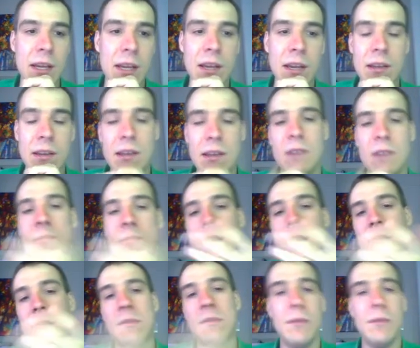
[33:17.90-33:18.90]
You get
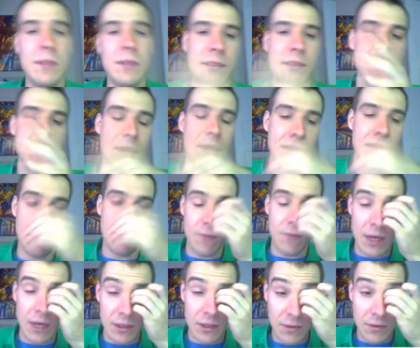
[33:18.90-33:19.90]
red gold and, you know,
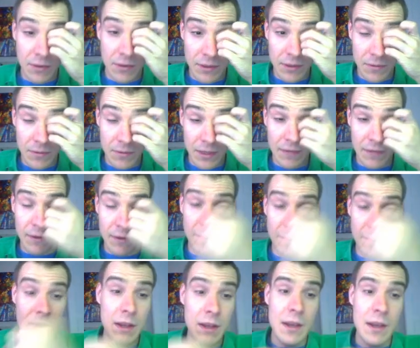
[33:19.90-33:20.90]
white gold and whatever.
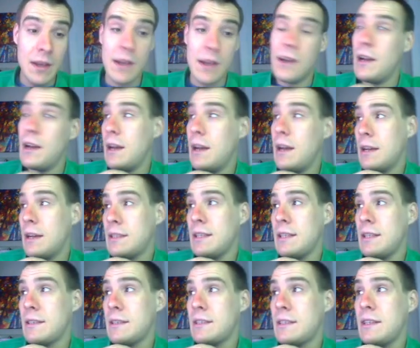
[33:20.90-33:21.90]

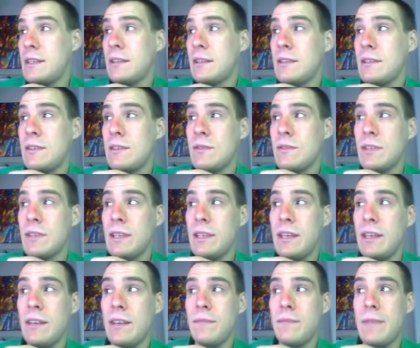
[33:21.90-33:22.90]
Stainless steel is
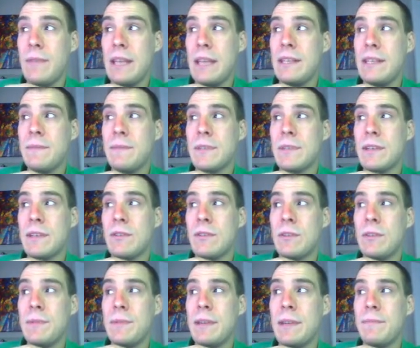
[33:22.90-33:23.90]
usually 18%
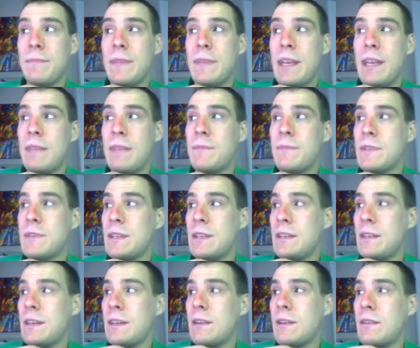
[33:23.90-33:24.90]
chromium, 8%
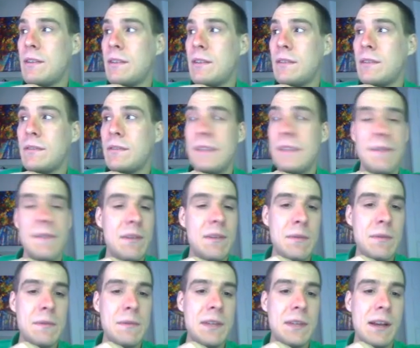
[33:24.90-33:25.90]
nickel,
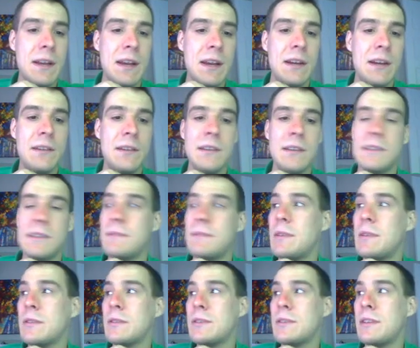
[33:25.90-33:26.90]
73% iron, and then some
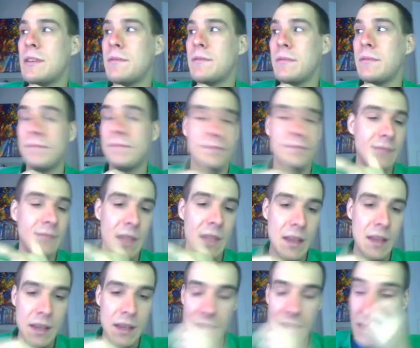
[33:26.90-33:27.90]
other stuff.
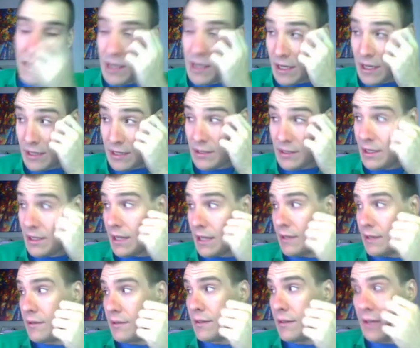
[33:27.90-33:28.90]
So yeah,
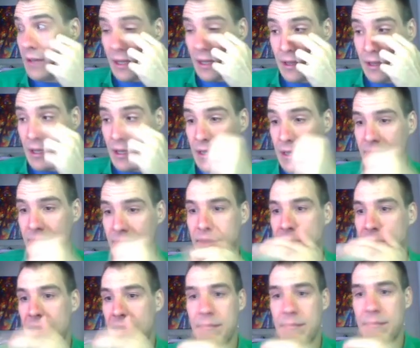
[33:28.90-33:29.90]
you got lots of
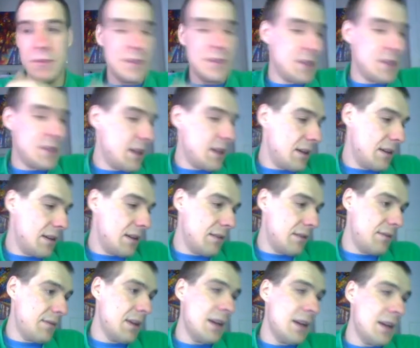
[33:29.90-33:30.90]
examples
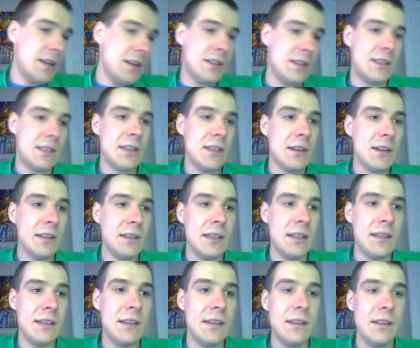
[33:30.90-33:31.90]
of
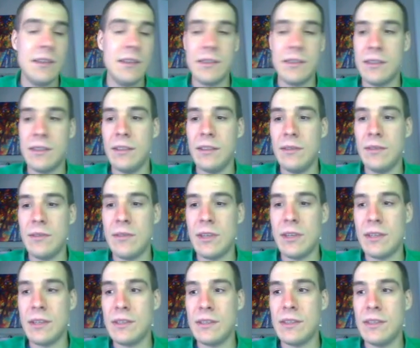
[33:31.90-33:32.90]
solid
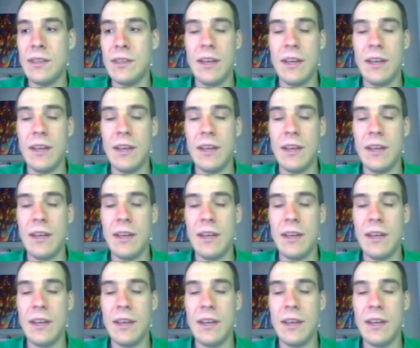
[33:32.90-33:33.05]
solutions